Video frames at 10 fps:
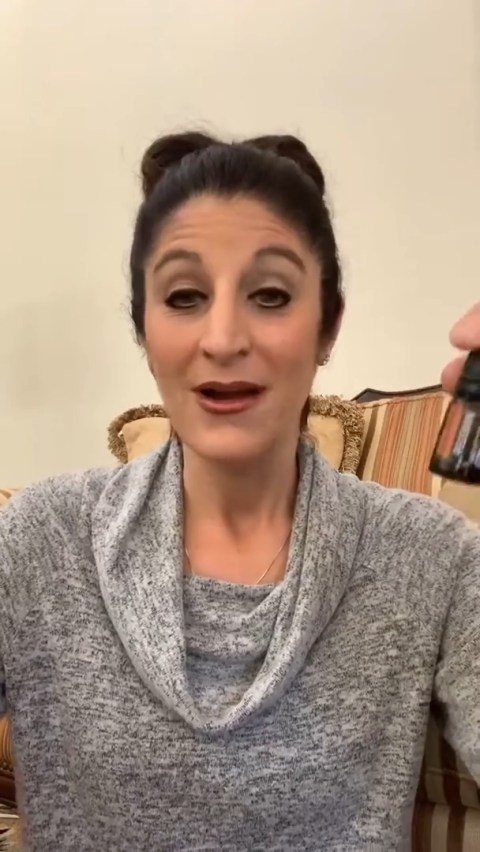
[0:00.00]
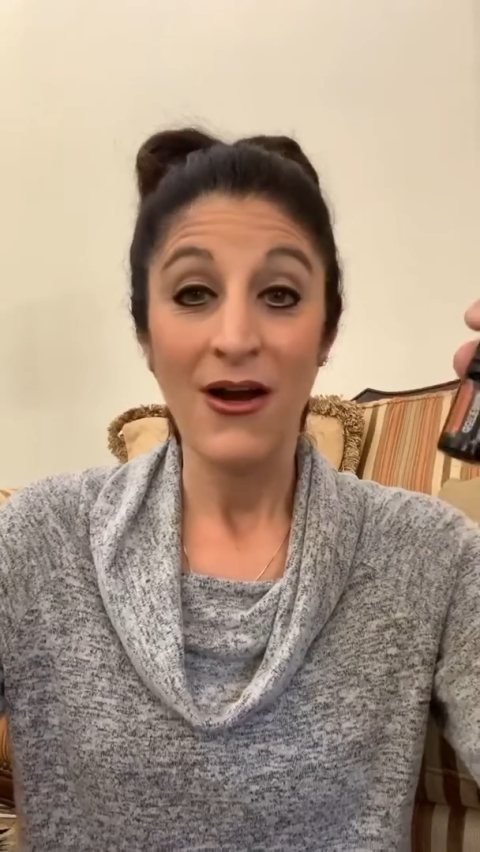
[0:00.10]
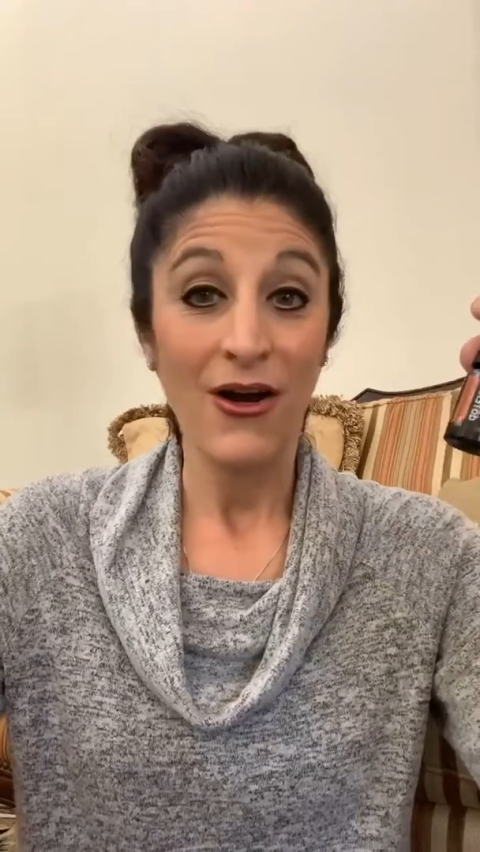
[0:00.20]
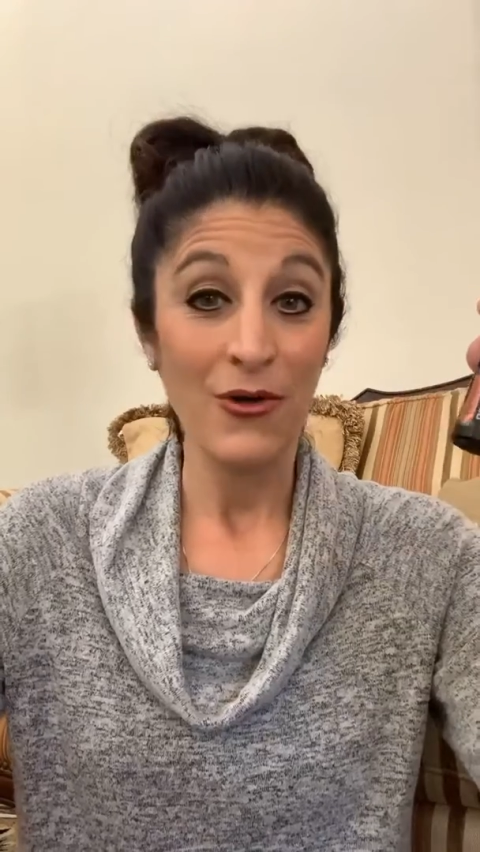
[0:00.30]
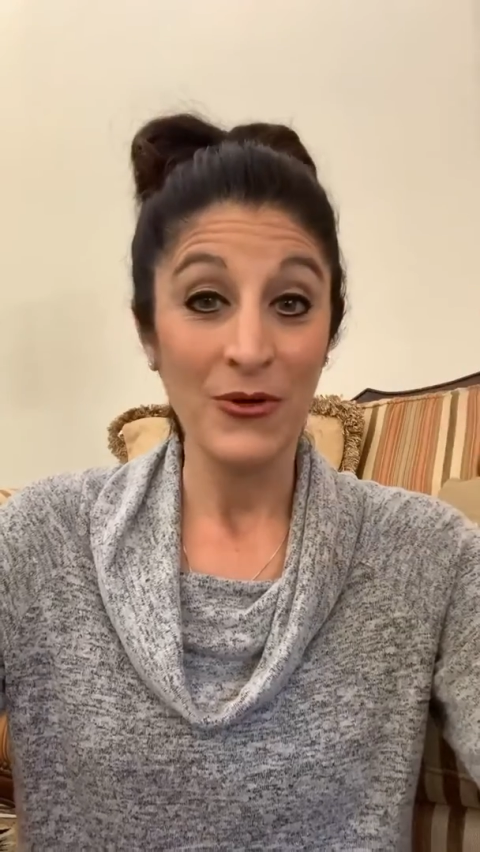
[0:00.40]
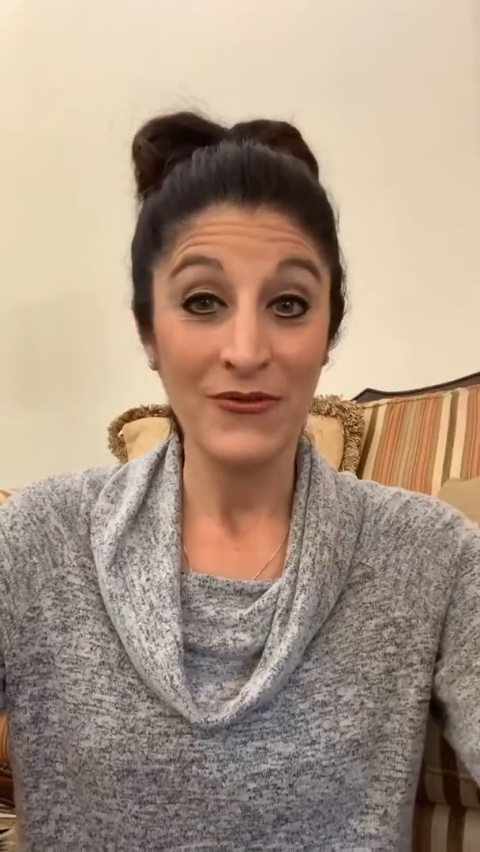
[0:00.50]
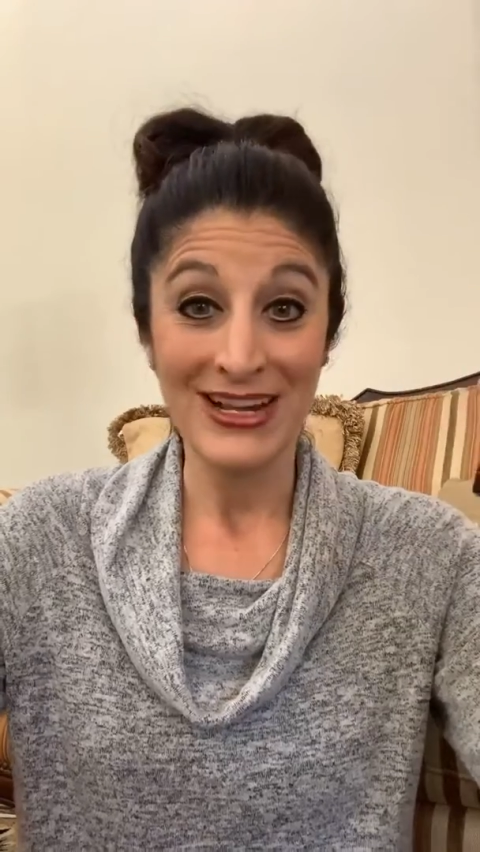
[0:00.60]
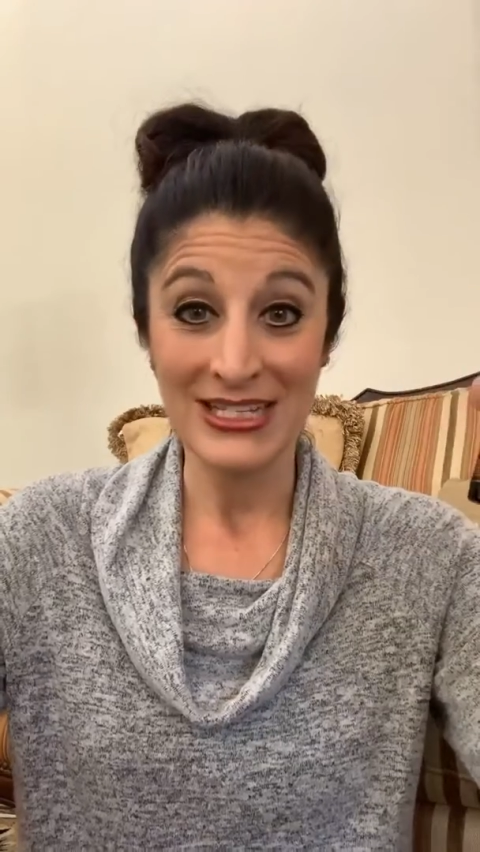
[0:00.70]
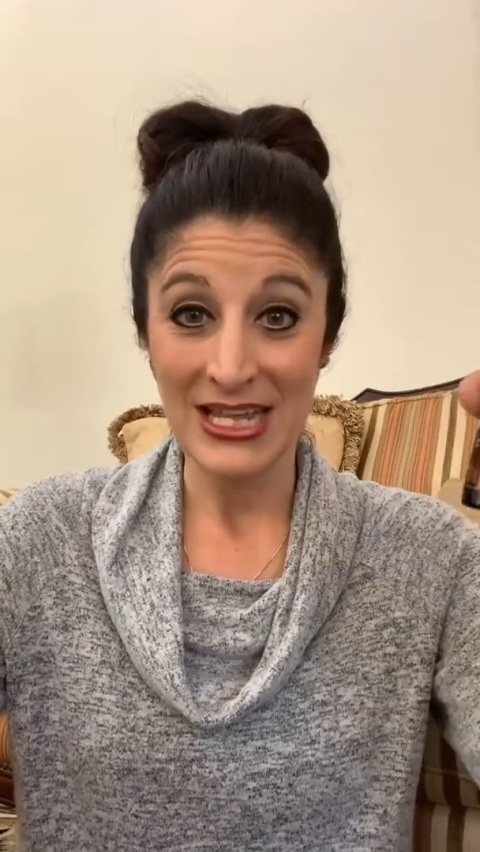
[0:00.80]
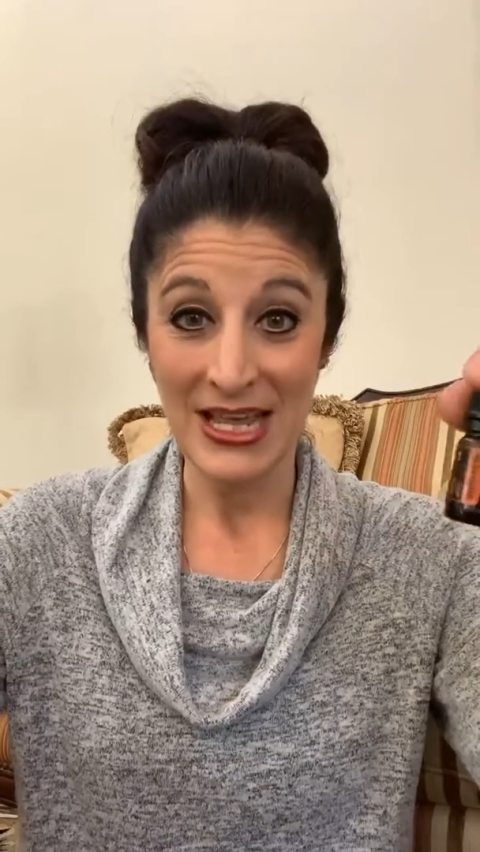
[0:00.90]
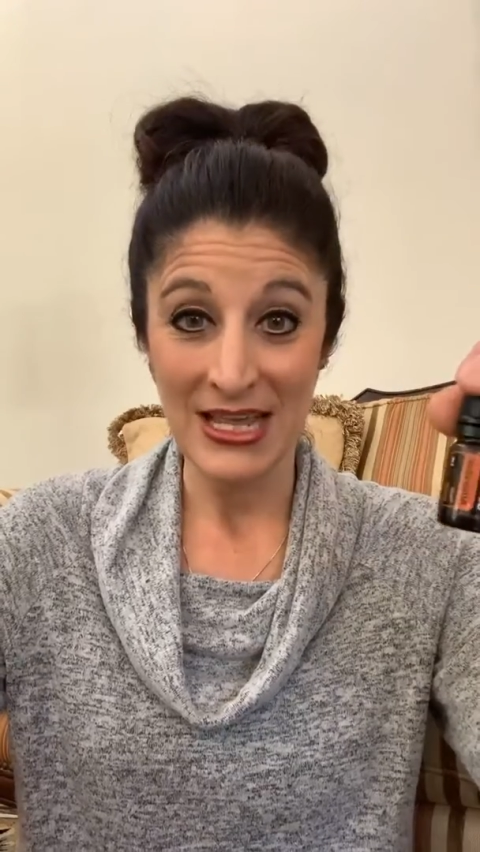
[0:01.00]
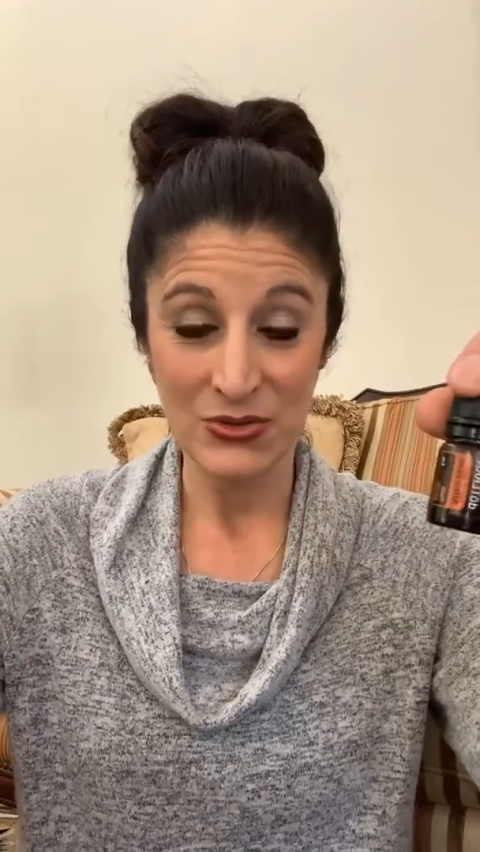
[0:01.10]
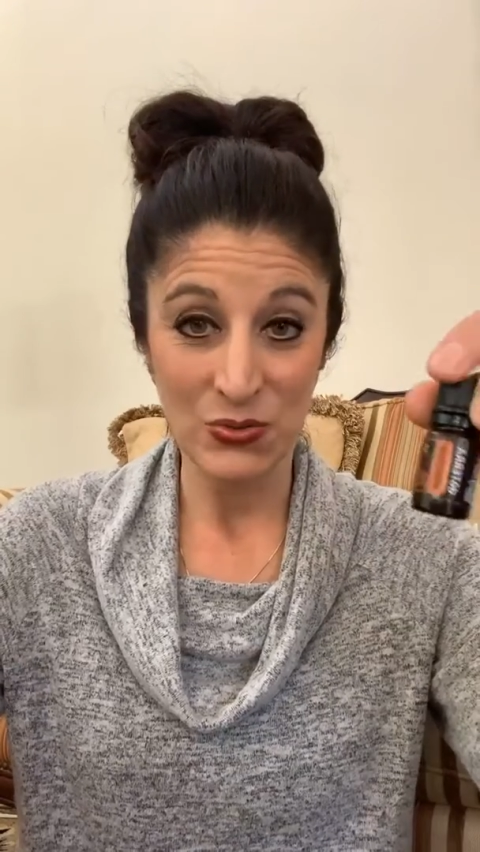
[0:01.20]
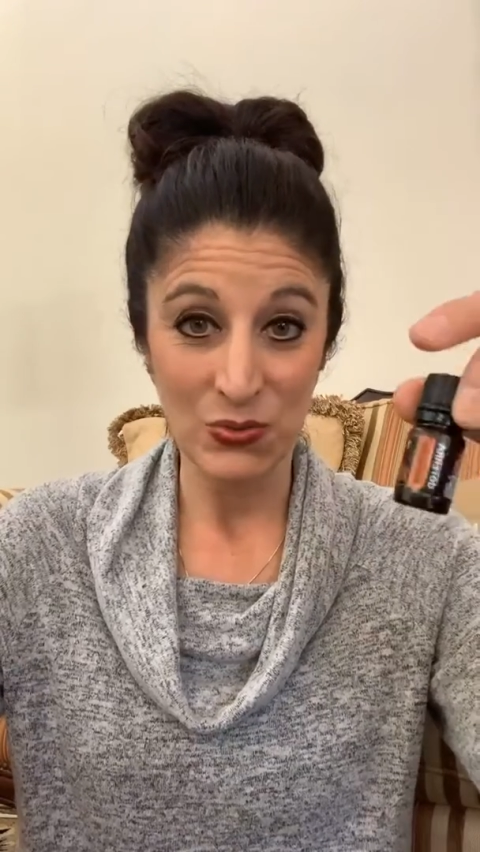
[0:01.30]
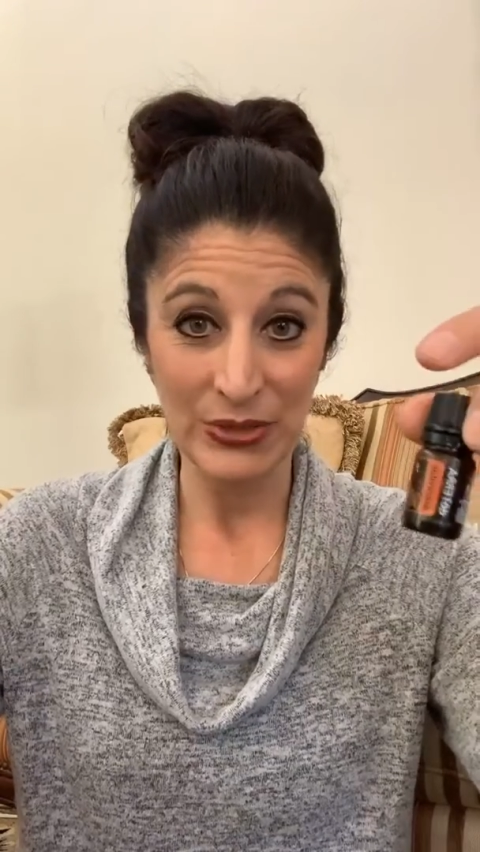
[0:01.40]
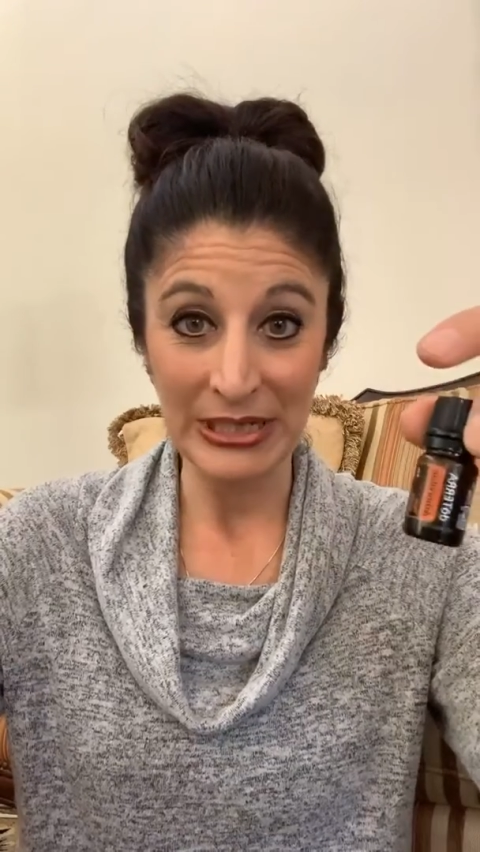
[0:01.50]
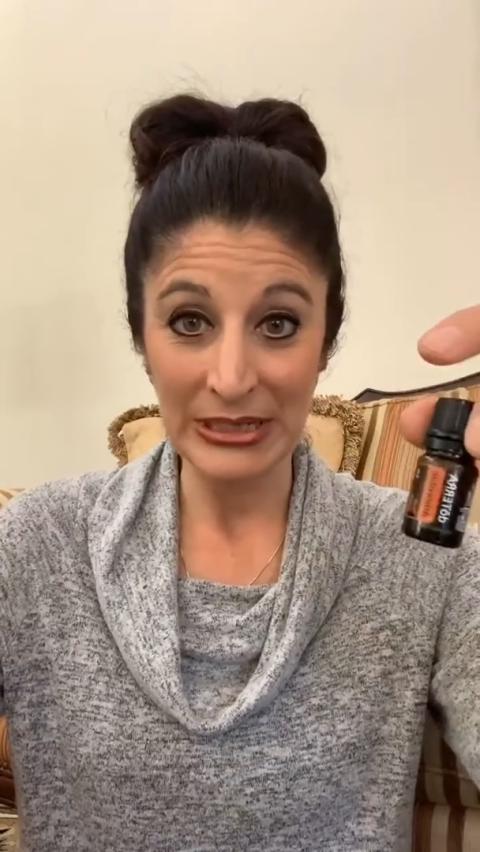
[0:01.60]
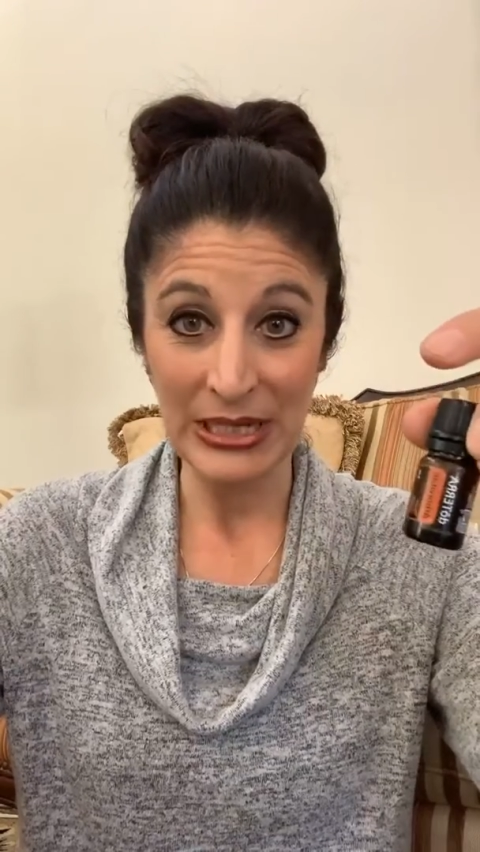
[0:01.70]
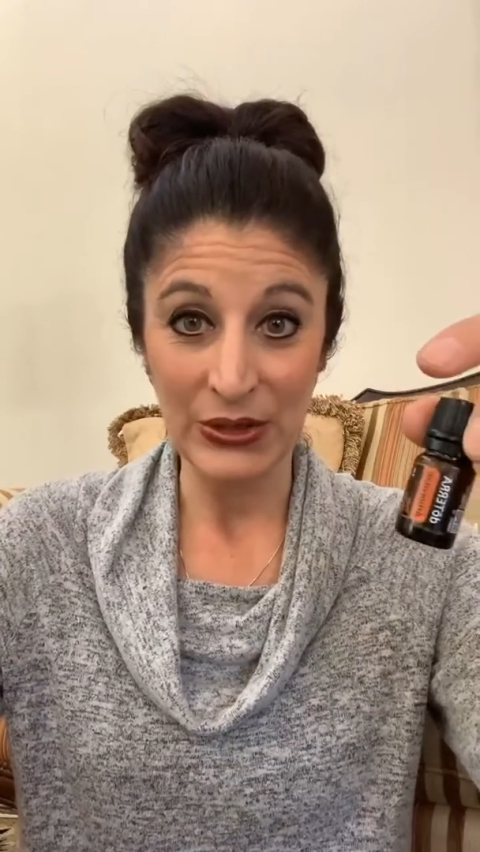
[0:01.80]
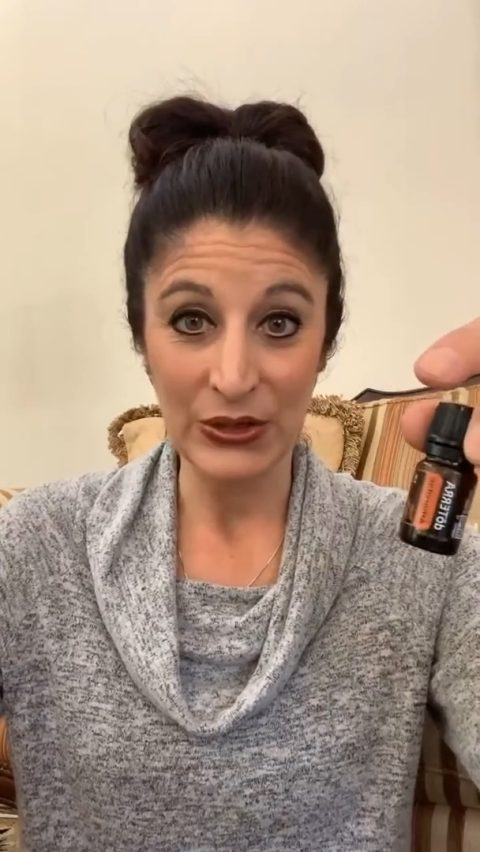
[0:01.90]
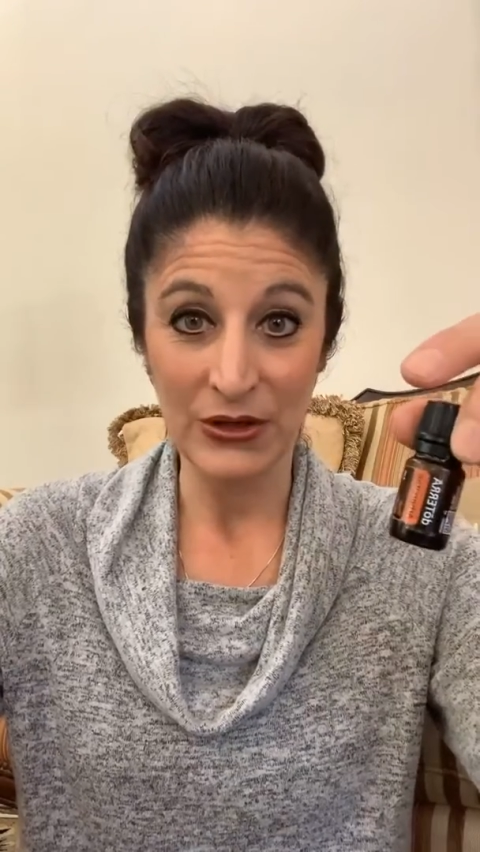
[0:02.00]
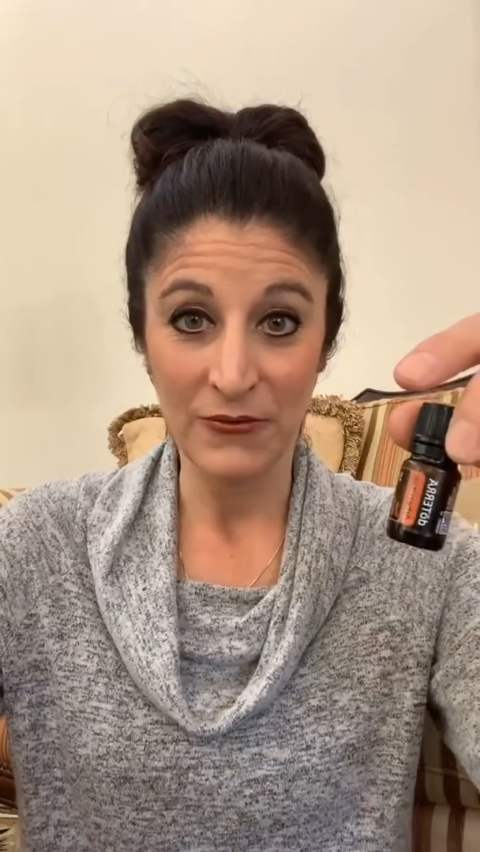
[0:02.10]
Arborvitae is really good